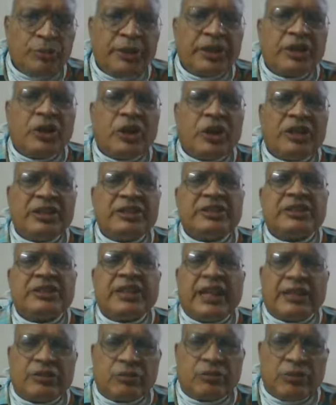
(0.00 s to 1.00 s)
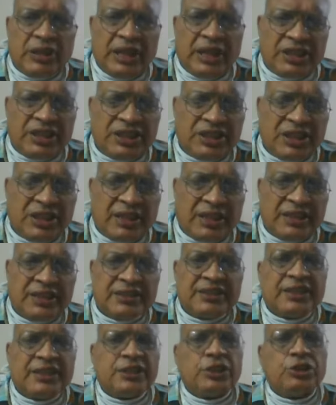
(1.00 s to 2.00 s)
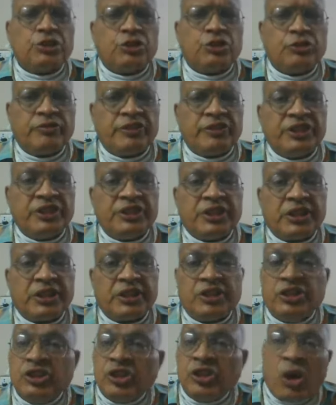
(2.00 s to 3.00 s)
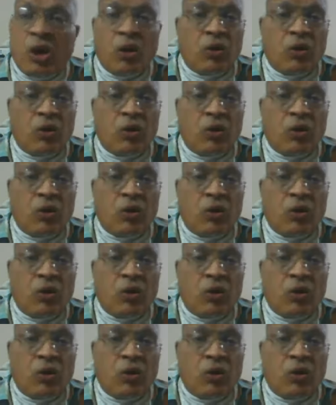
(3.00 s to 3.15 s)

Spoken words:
You may call it calculation. It's nothing to do with engineering.